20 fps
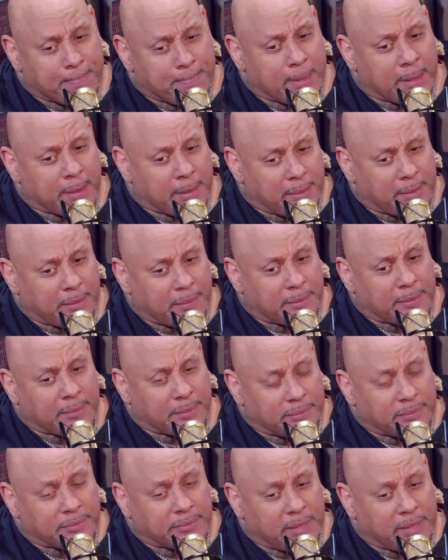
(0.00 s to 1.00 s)

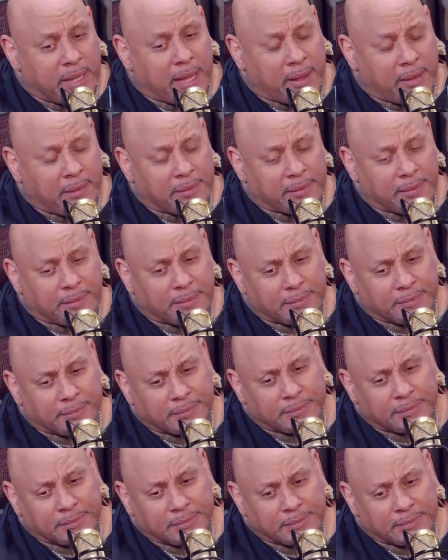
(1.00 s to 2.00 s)

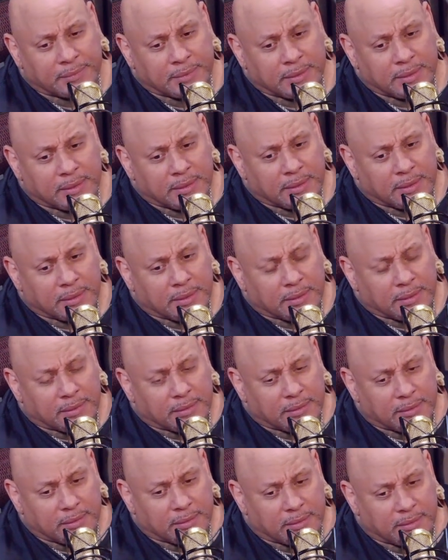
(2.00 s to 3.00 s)

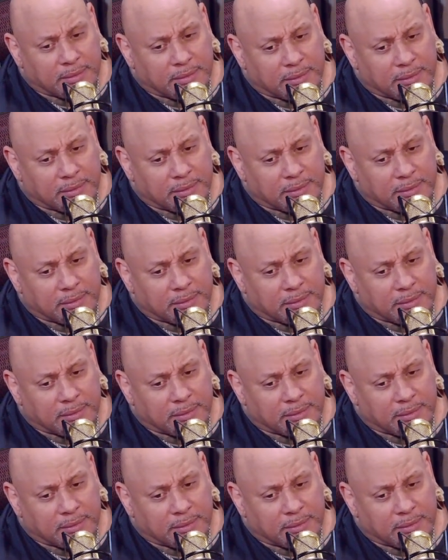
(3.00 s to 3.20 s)
No words are spoken by the person on screen.